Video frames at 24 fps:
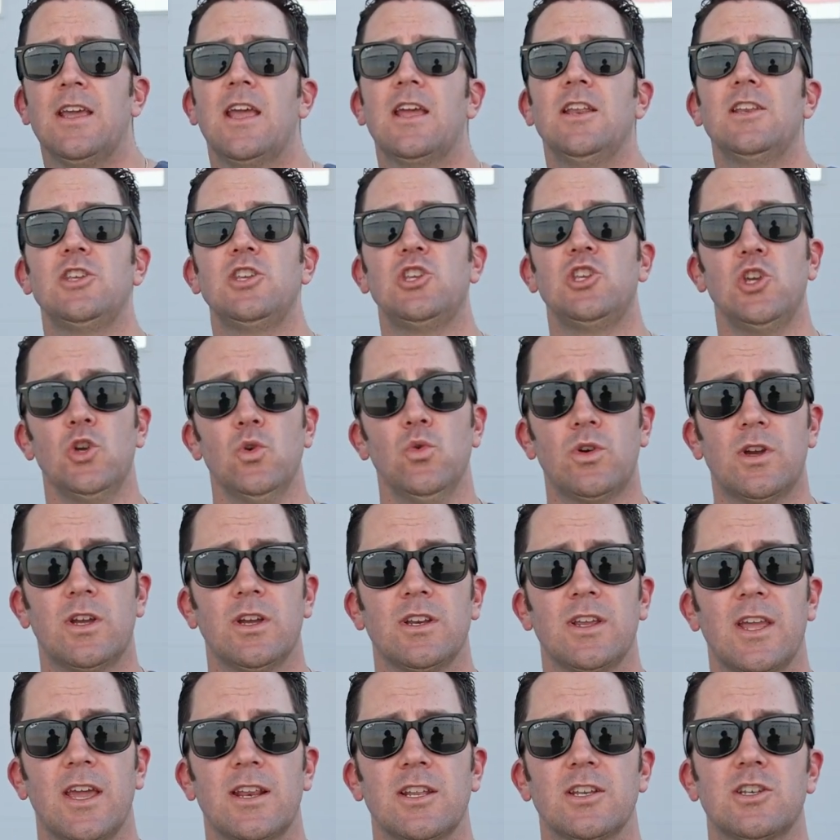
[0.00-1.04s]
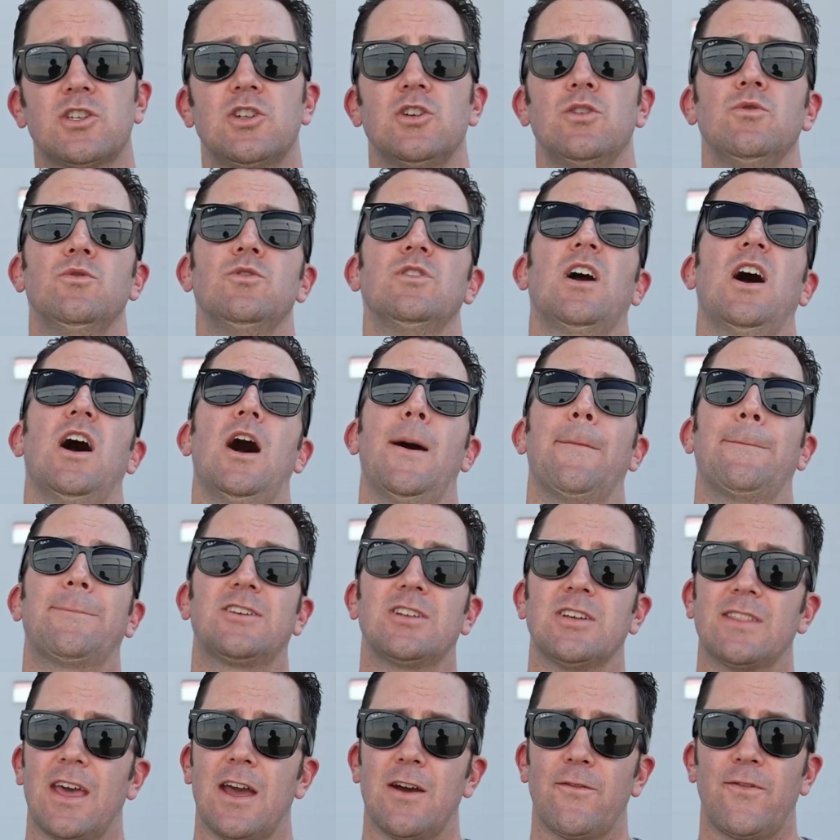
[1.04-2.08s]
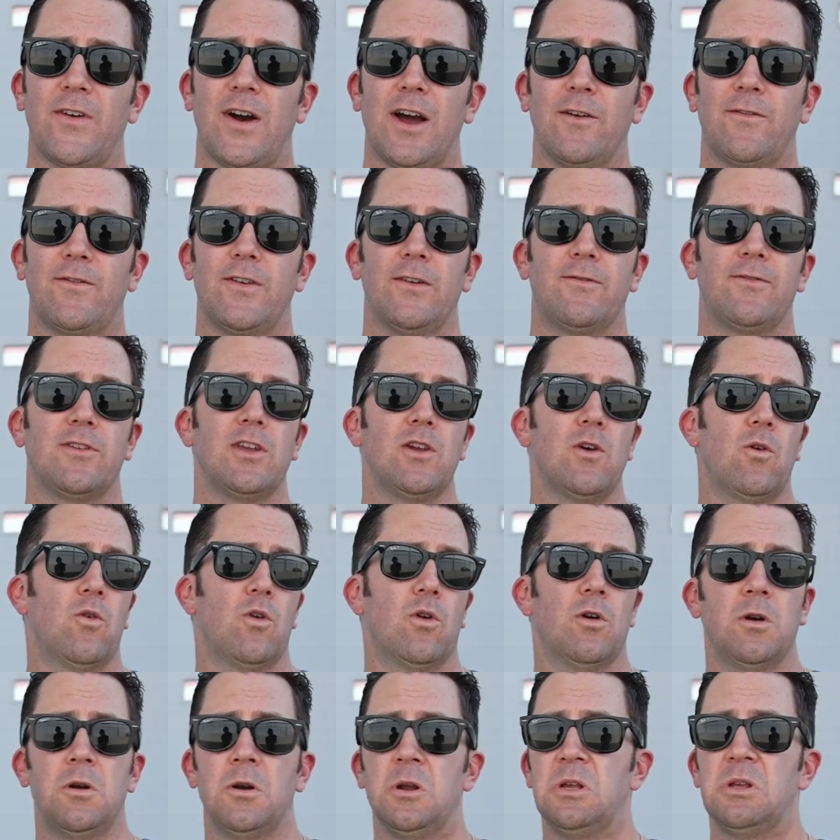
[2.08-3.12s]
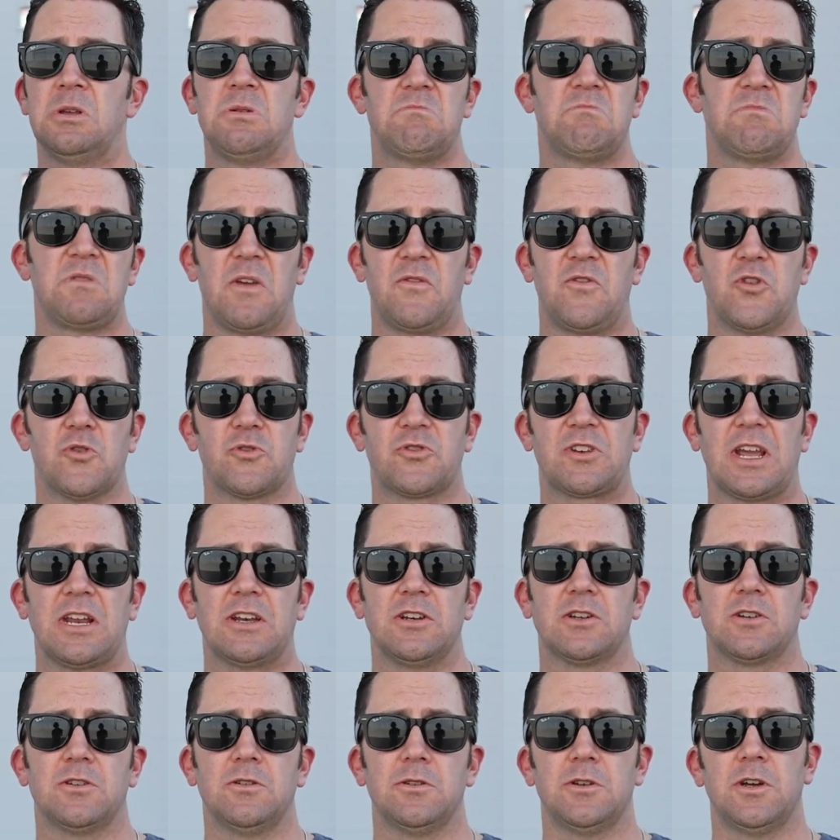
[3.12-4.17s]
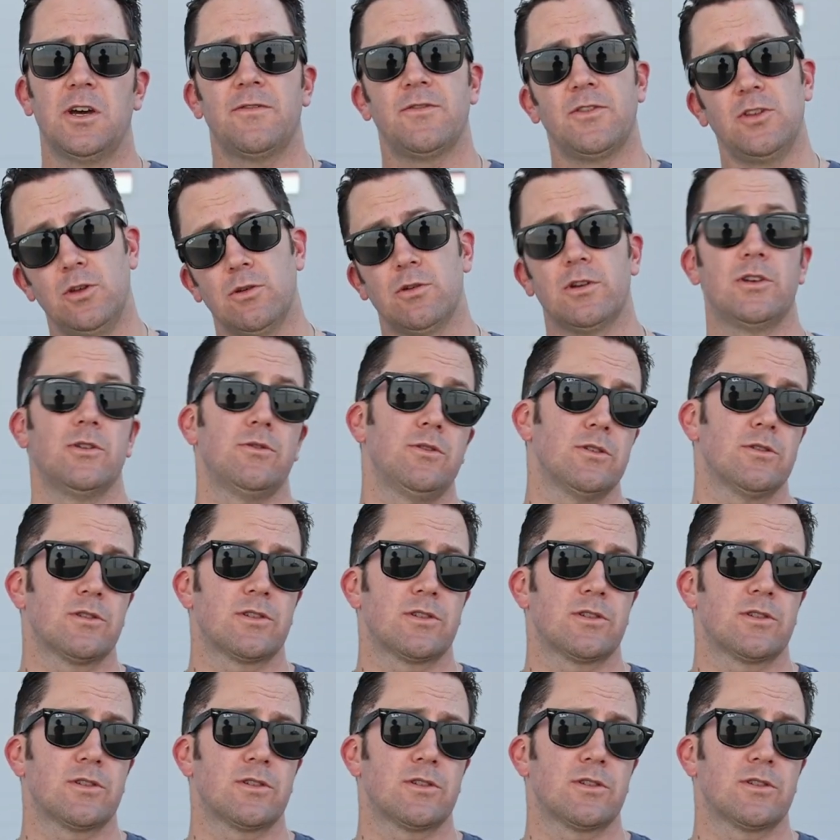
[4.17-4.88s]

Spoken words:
and you can get it tuned up to that 550, or if you're technical enough, you can do it